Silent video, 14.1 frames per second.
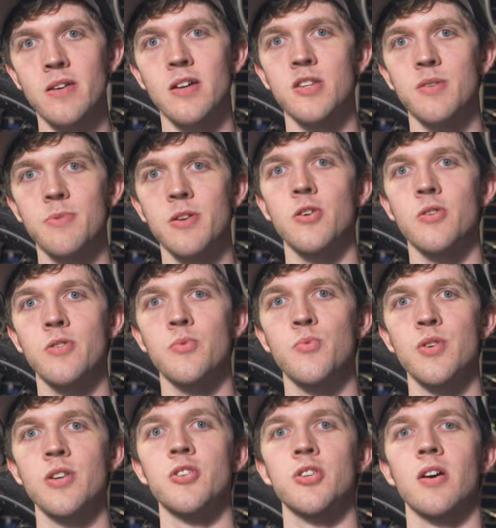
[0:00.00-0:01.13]
Kashima coated
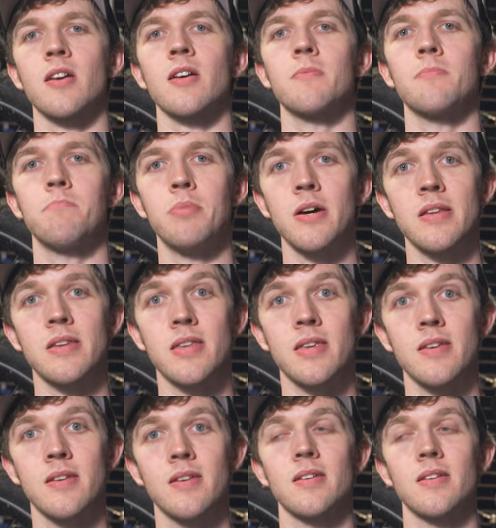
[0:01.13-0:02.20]
rear shock, but